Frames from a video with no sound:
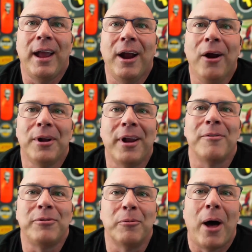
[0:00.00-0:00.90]
care
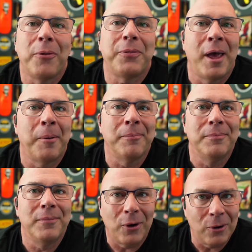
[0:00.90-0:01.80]
enough about
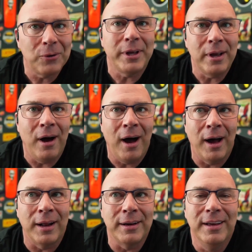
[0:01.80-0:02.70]
them early
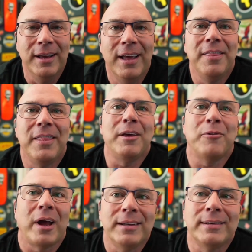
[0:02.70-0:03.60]
on that
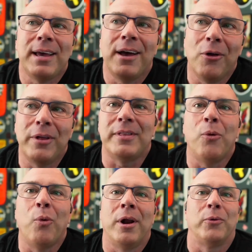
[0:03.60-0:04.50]
if I can tell that
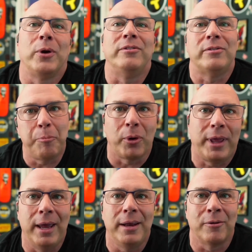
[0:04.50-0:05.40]
they want to
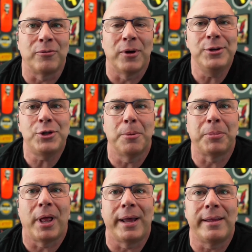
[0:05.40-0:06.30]
reciprocate a
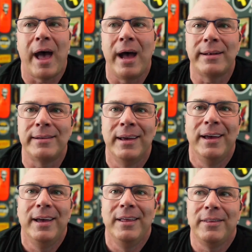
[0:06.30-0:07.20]
friendship like that,
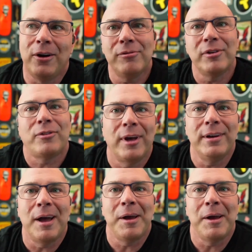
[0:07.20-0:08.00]
that all of a sudden